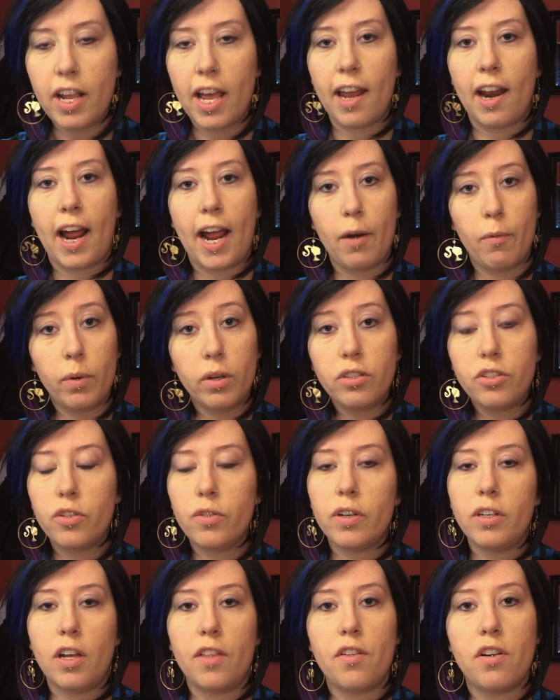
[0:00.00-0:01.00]
and I will
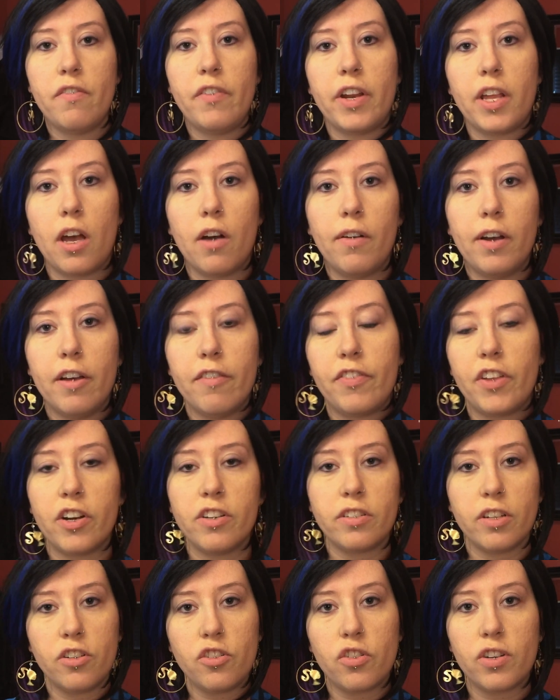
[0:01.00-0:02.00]
do another video if
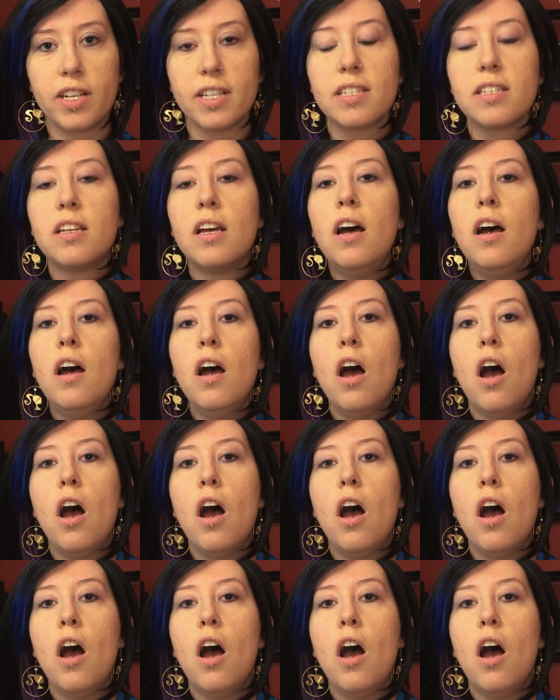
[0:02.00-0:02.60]
there's interest